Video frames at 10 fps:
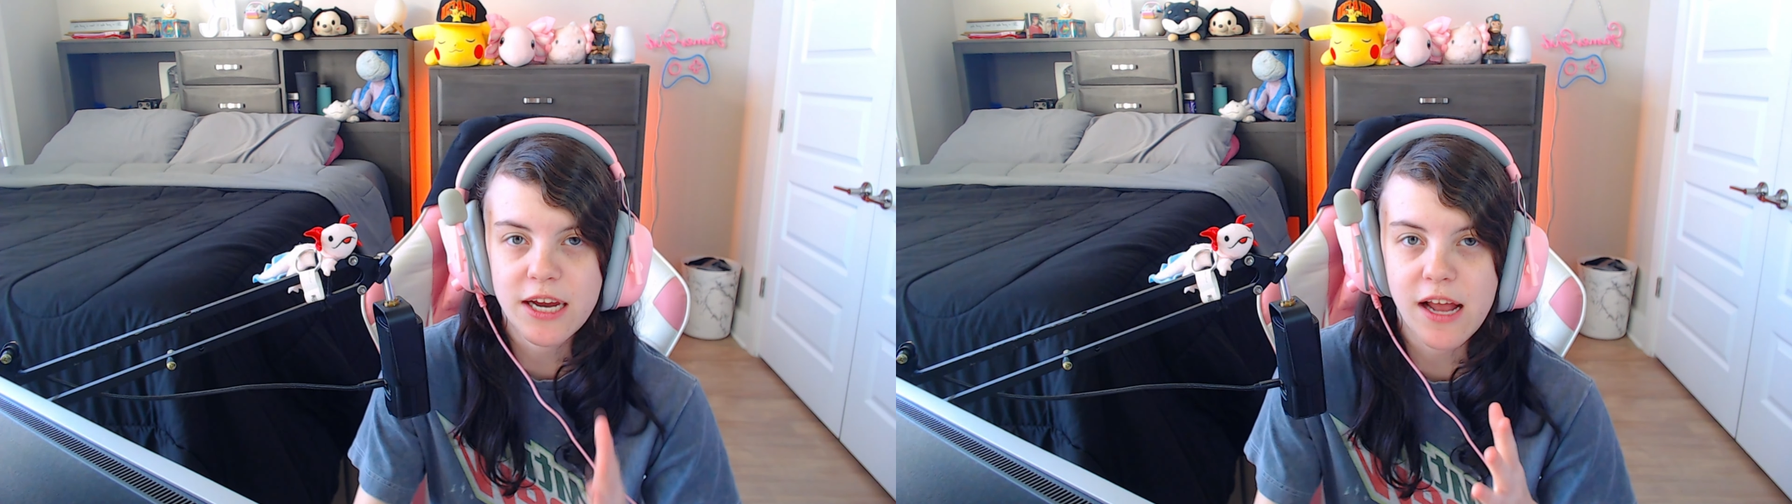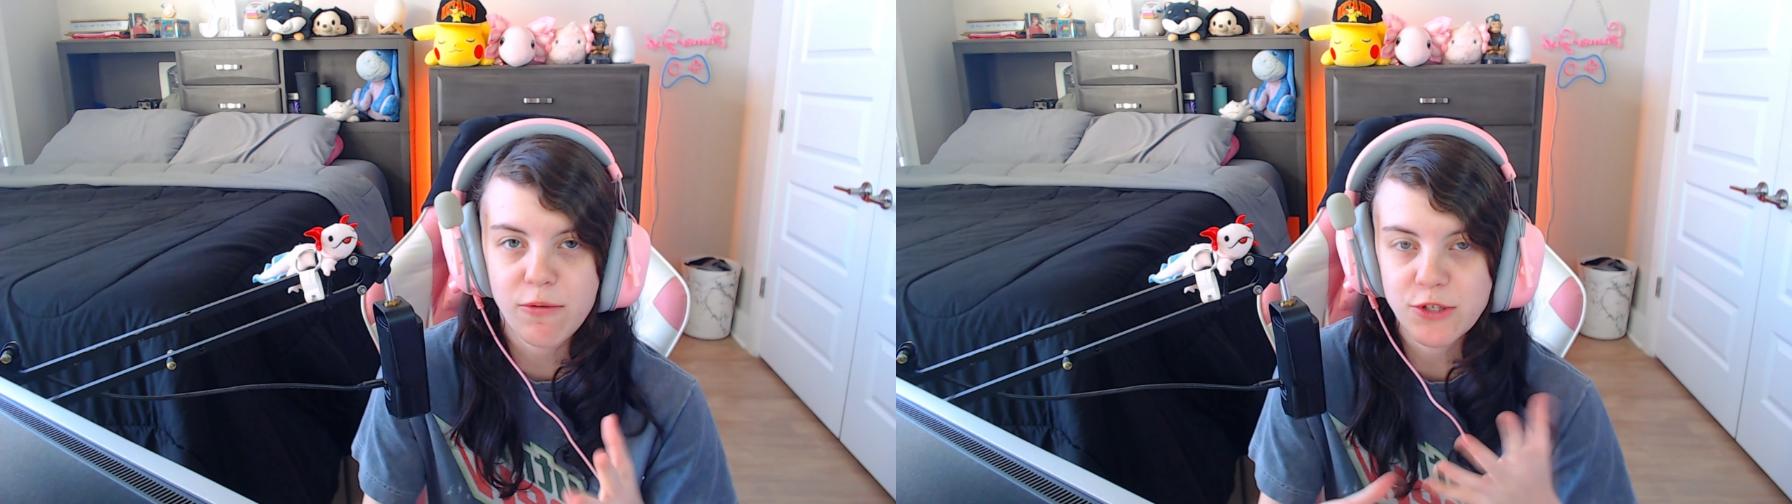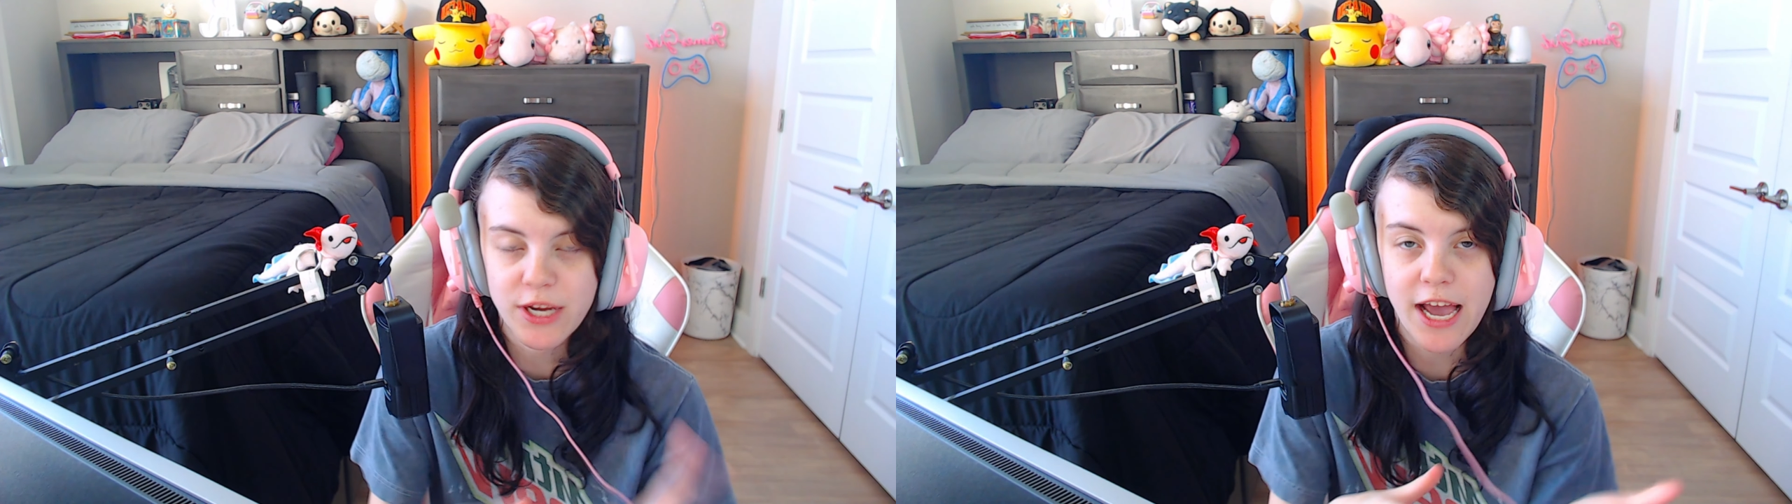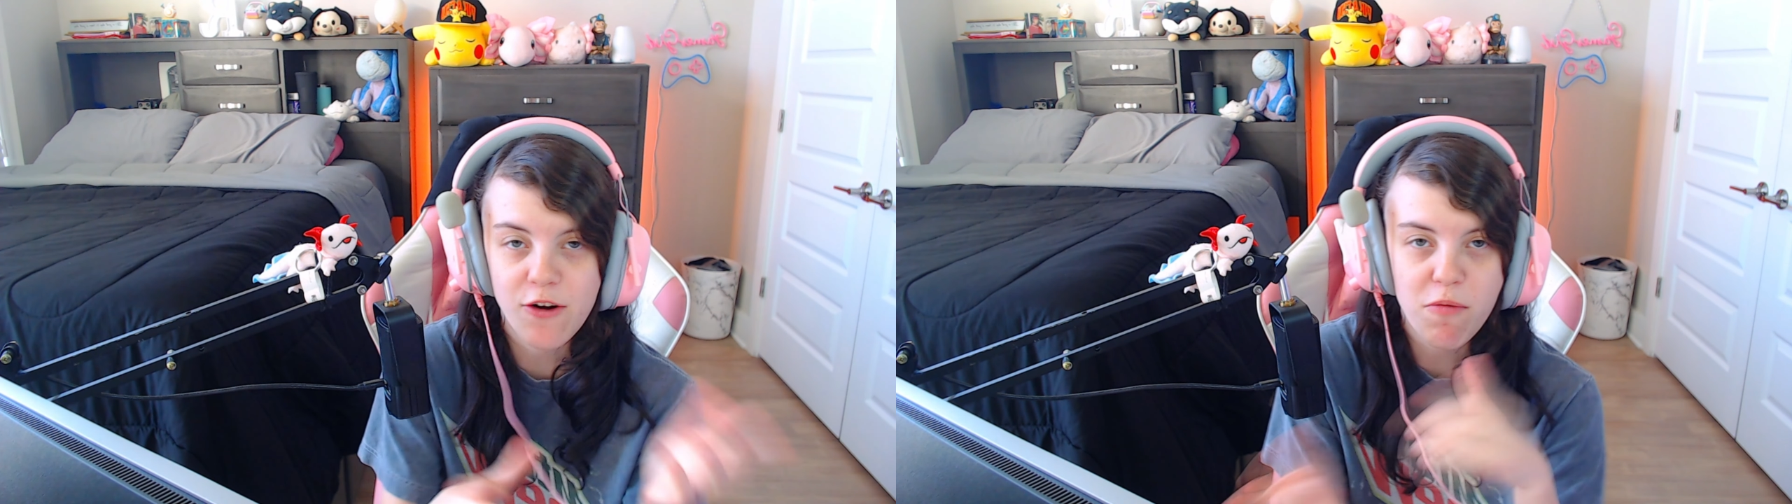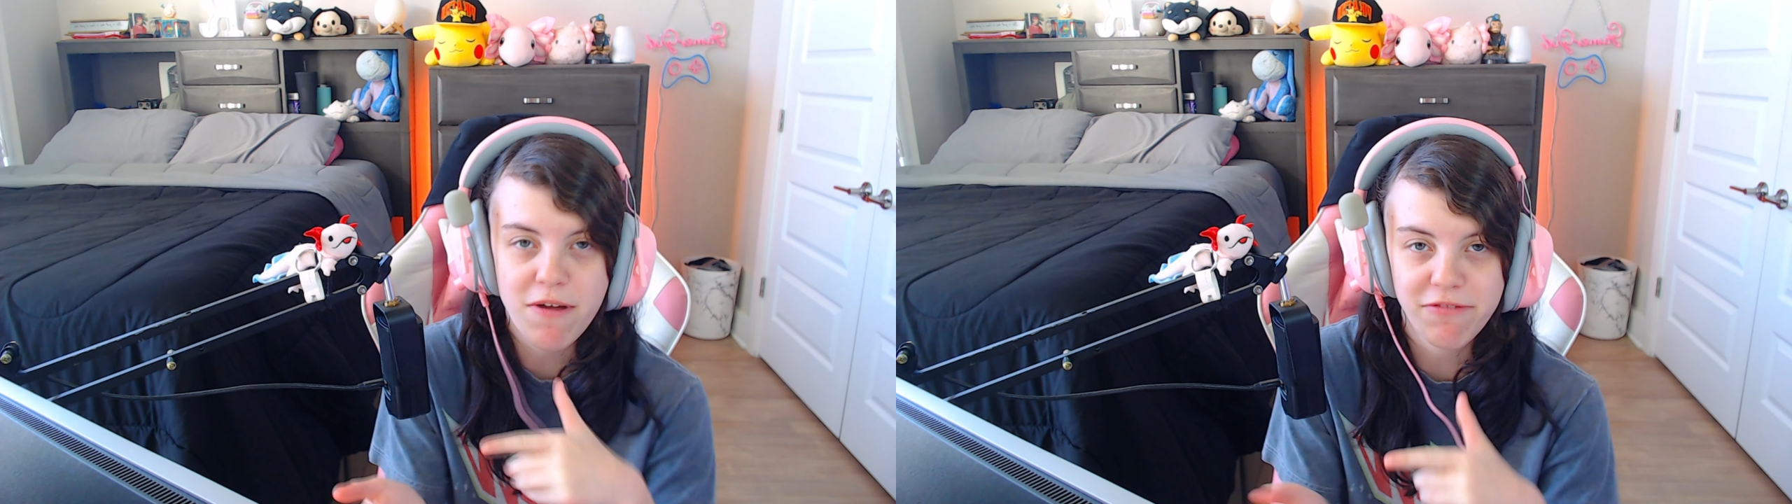and I wish I
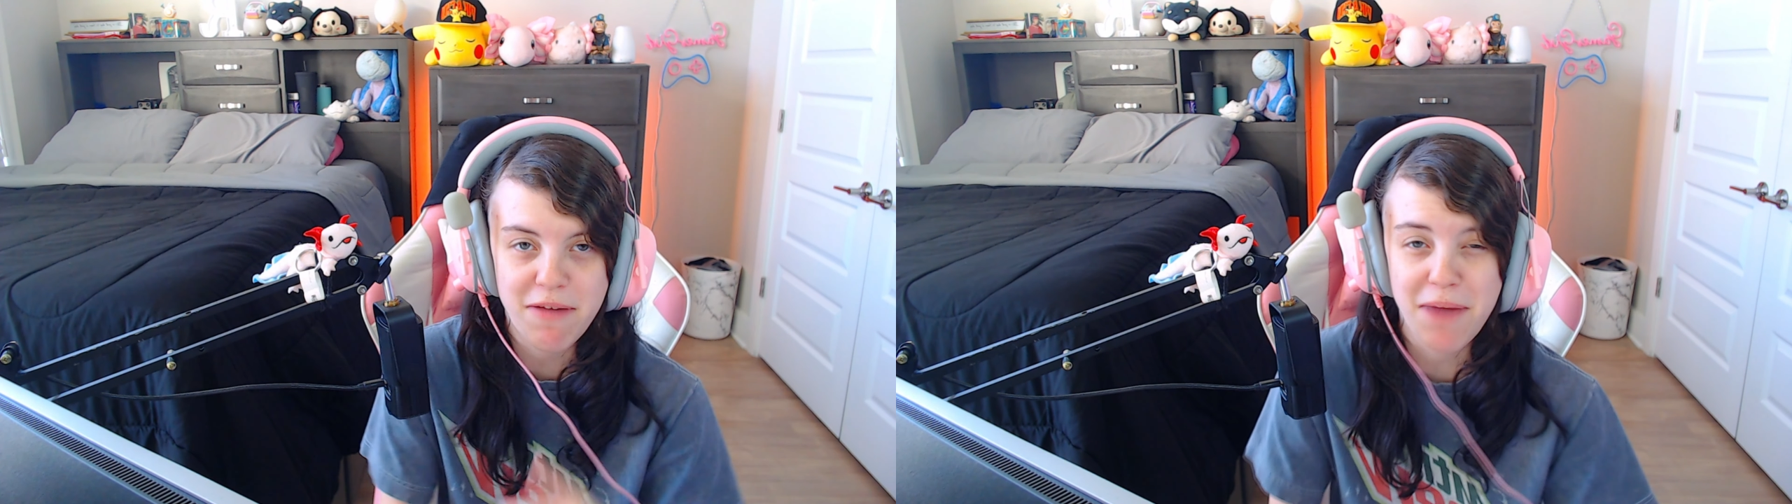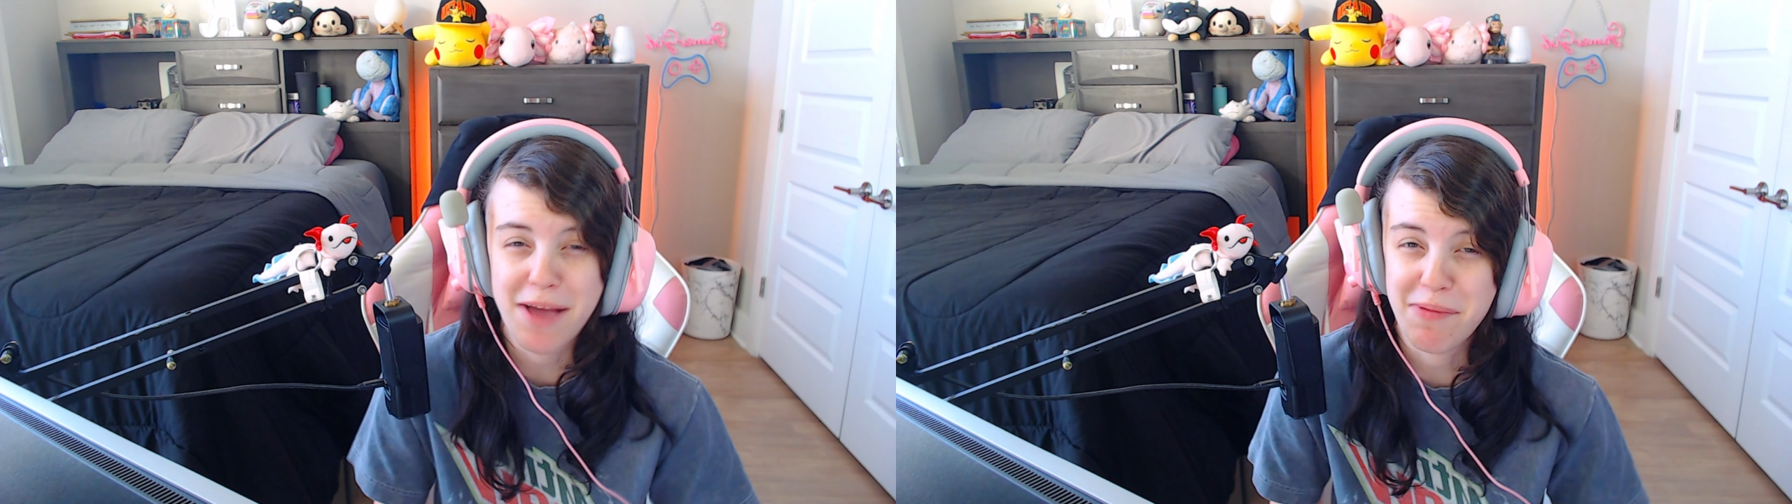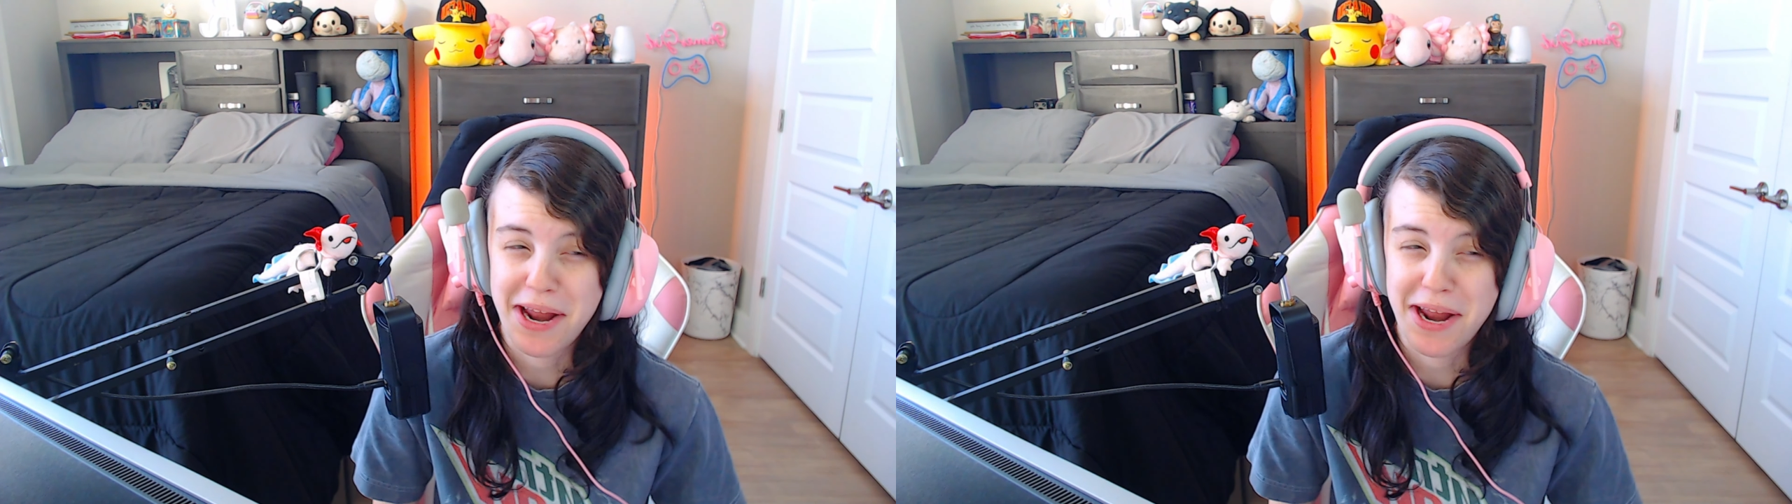had her on my flight back,